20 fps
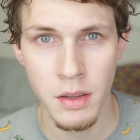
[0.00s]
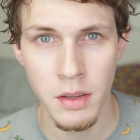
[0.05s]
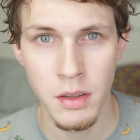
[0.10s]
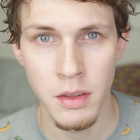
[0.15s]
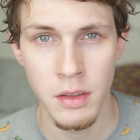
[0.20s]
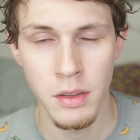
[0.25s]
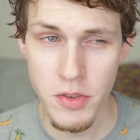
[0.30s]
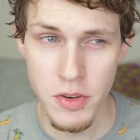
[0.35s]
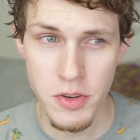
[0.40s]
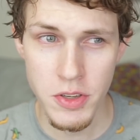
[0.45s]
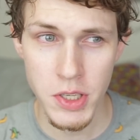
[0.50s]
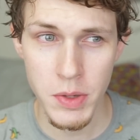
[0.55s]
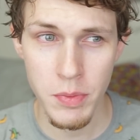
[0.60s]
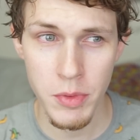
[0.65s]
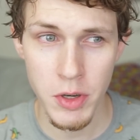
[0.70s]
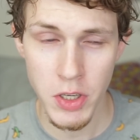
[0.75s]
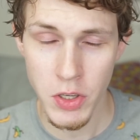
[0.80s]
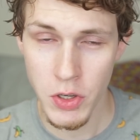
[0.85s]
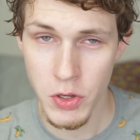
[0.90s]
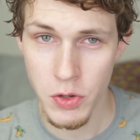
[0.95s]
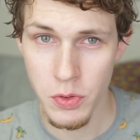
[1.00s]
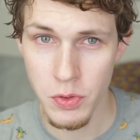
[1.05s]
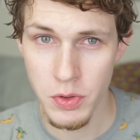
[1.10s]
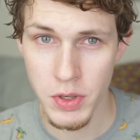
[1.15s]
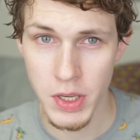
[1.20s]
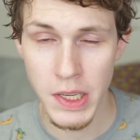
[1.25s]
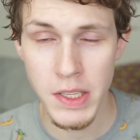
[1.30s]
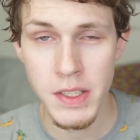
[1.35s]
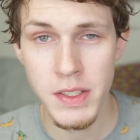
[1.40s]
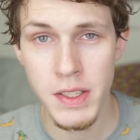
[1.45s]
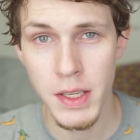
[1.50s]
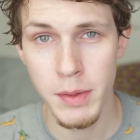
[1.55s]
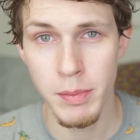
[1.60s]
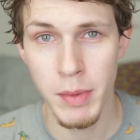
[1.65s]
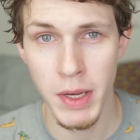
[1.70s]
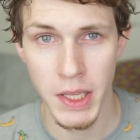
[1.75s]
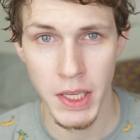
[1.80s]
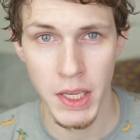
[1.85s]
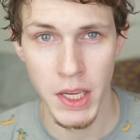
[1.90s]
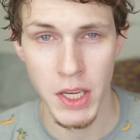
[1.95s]
And if you're someone who does take
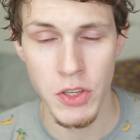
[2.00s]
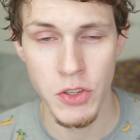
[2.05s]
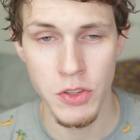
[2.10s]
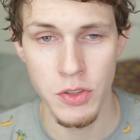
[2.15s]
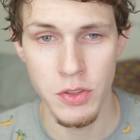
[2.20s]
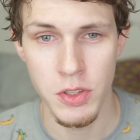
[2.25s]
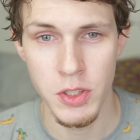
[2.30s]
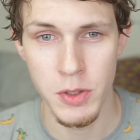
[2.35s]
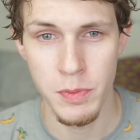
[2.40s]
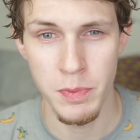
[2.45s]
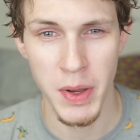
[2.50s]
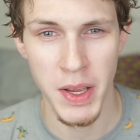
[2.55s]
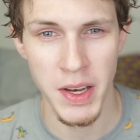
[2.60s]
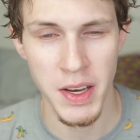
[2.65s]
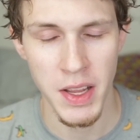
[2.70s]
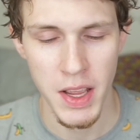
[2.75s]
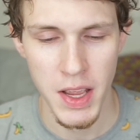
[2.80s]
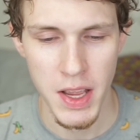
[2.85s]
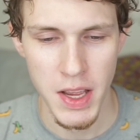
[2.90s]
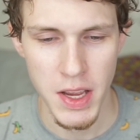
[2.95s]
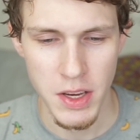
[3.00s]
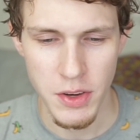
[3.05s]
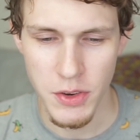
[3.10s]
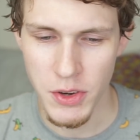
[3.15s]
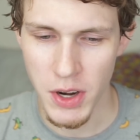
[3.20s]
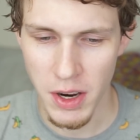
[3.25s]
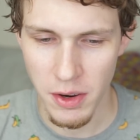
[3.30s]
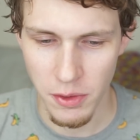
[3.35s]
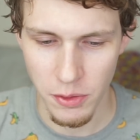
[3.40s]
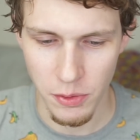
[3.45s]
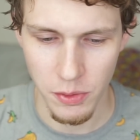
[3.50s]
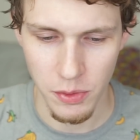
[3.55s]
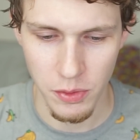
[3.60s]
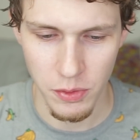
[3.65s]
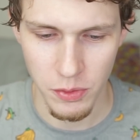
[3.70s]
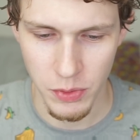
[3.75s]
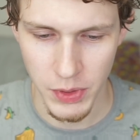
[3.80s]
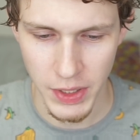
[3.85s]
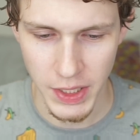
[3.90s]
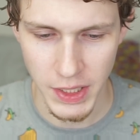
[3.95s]
medications, but you're not
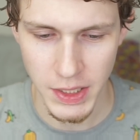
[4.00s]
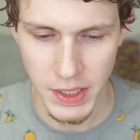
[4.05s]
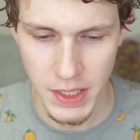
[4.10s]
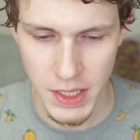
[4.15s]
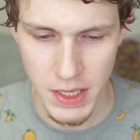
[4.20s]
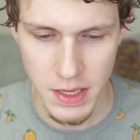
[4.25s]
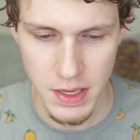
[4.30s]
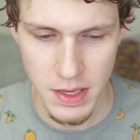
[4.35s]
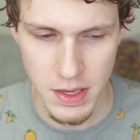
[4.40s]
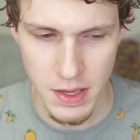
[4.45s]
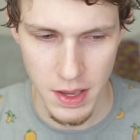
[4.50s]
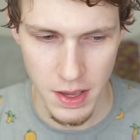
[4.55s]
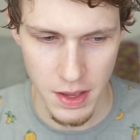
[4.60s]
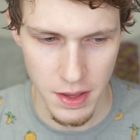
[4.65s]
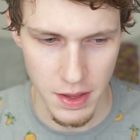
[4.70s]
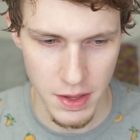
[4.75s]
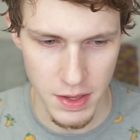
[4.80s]
really